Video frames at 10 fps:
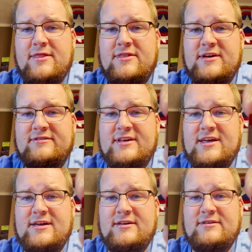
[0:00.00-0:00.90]
This
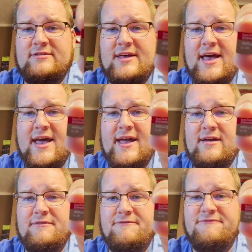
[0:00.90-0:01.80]
is
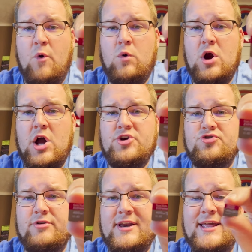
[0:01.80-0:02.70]
a
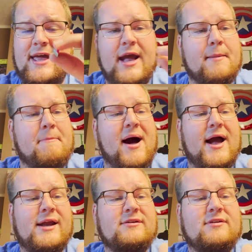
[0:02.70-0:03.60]
400
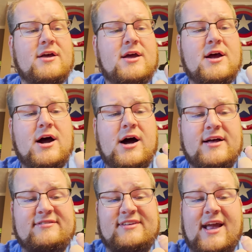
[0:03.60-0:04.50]
gigabyte
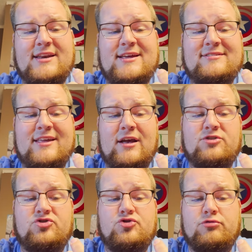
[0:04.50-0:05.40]
SanDisk
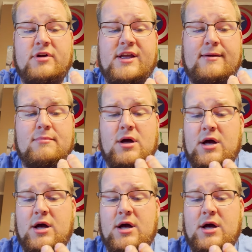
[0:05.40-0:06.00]
Extreme.